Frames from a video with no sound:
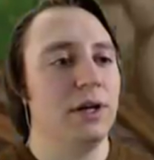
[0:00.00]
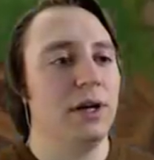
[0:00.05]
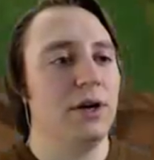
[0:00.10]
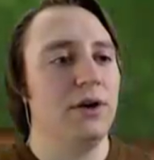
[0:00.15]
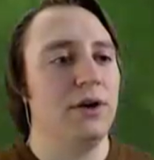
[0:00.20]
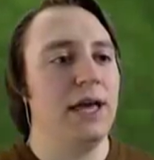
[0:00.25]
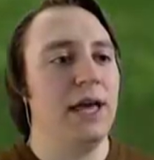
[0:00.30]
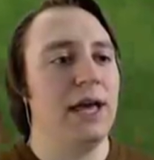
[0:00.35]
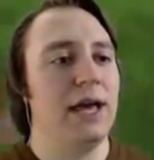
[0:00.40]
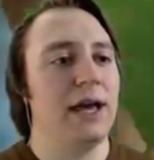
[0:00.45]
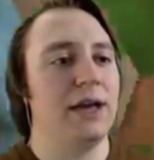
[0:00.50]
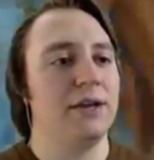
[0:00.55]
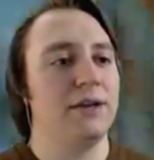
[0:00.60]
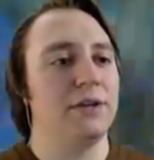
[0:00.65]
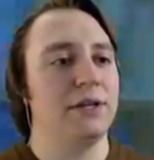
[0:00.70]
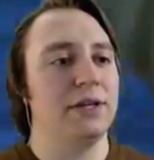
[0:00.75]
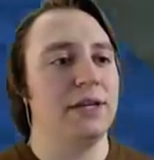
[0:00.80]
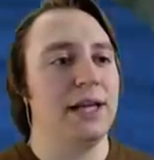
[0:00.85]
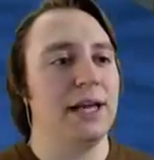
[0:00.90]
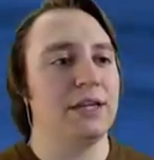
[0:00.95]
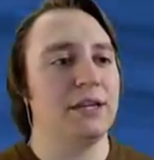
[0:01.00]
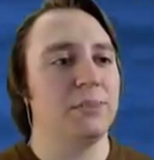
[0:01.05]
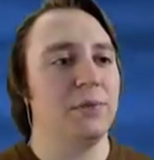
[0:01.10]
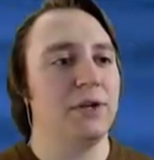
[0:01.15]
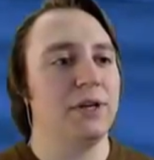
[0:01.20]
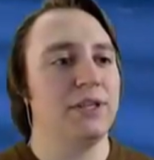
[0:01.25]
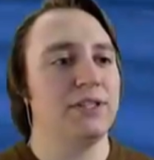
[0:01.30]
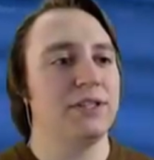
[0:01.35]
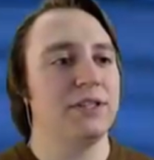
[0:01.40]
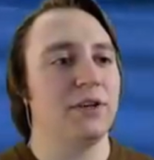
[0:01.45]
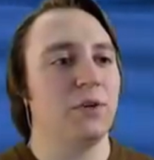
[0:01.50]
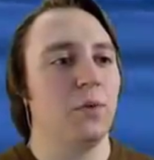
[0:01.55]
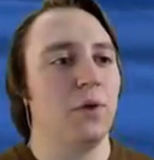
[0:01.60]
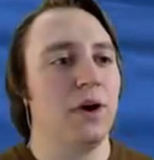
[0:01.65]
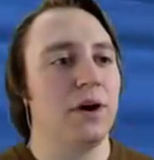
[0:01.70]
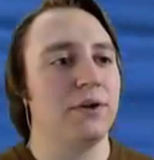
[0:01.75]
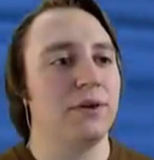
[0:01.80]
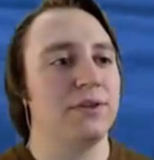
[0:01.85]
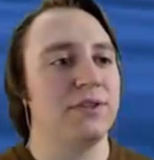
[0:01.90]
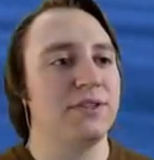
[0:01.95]
Oh yeah, and you can catch monkeys
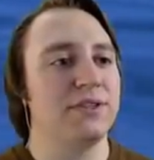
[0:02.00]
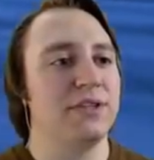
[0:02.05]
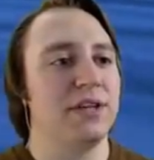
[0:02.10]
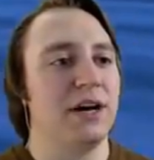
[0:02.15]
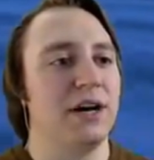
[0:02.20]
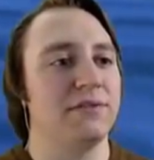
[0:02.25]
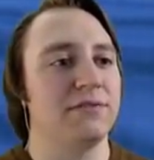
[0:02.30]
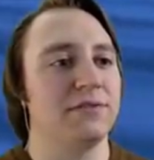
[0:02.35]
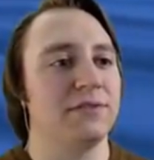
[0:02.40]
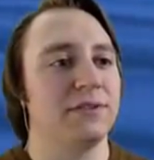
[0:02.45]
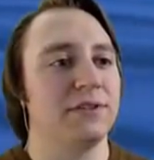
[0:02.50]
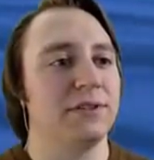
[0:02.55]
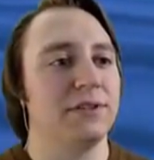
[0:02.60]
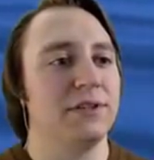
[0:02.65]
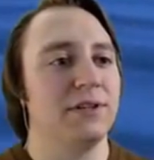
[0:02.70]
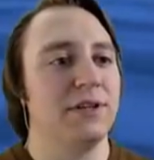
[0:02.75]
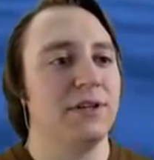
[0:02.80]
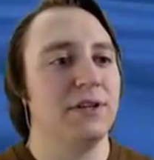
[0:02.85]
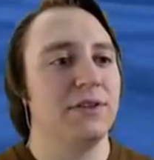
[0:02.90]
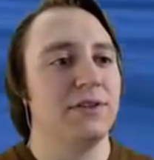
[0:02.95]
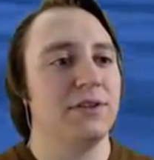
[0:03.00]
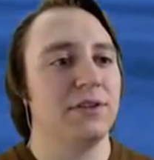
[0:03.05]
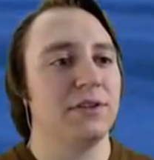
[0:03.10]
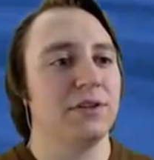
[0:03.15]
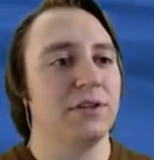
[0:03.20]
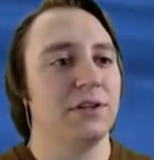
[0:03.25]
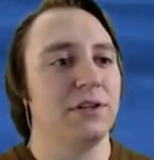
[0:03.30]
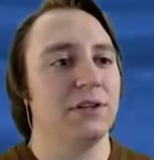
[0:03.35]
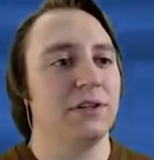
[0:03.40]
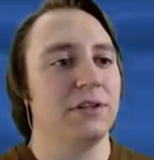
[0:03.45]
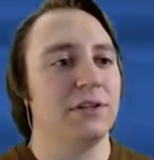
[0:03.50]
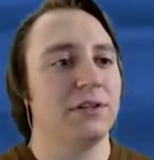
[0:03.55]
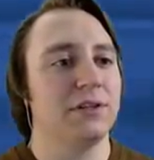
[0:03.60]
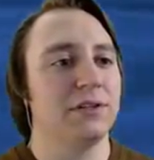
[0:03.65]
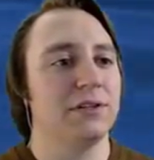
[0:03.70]
underwater and stuff. Your little